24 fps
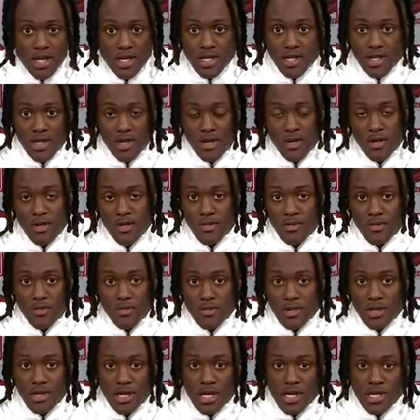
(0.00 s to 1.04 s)
And so,
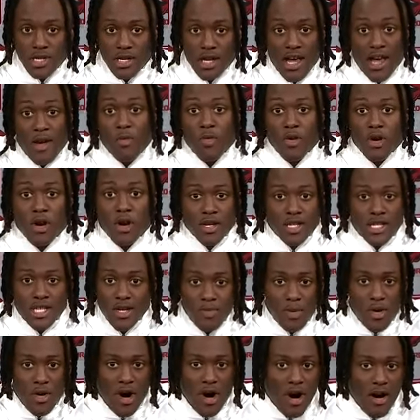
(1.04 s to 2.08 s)
uh, and we're our
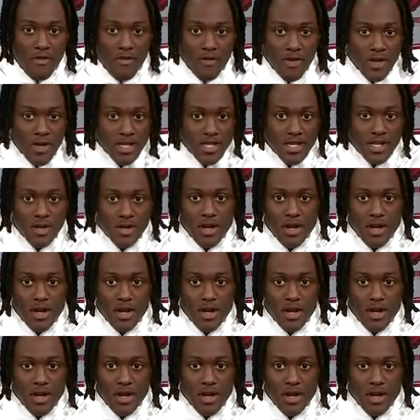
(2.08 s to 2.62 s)
tempo offense,